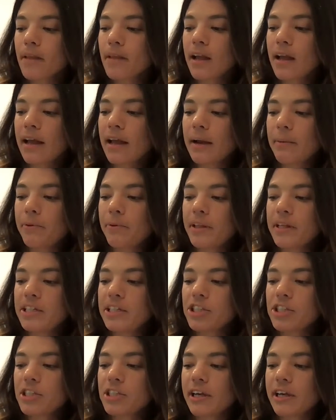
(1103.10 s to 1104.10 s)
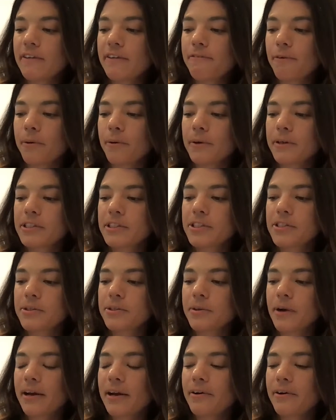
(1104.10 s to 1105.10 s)
and I'm really just looking forward
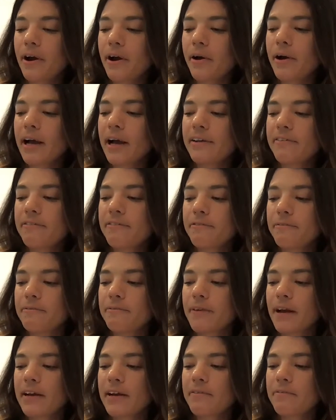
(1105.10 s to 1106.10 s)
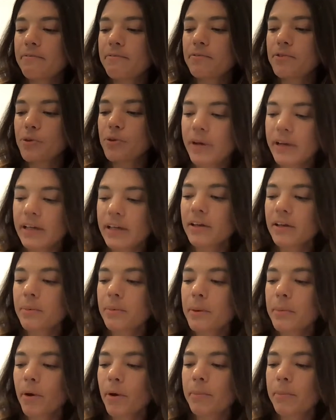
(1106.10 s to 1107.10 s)
to I don't know, kind of kind of doing a little
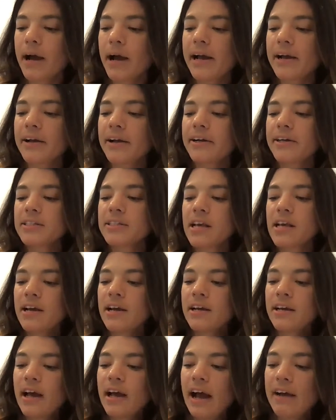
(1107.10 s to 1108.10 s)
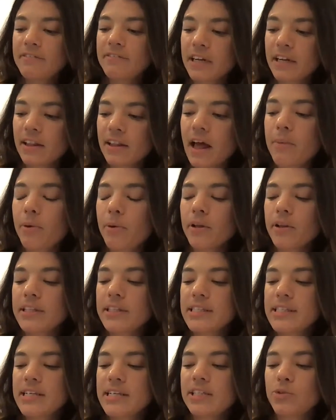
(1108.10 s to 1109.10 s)
bit more buyers. I've done a lot more
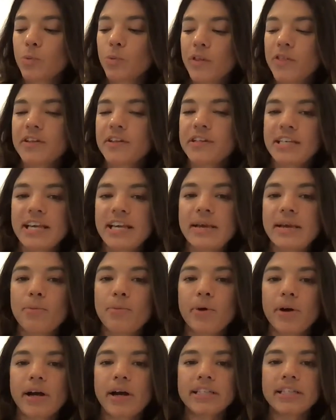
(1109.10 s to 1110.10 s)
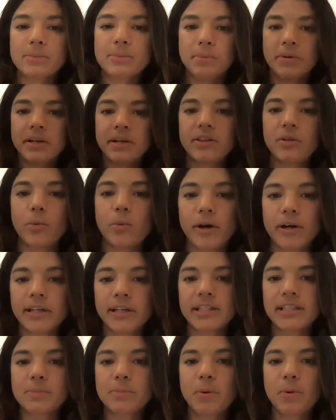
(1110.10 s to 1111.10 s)
listings with the team. We're kind of splitting the work at
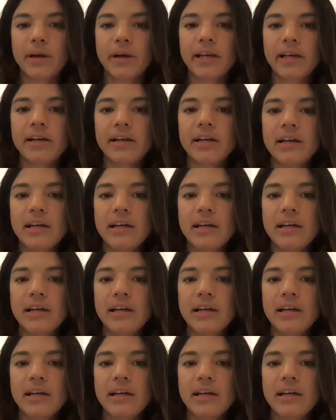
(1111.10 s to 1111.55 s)
this point.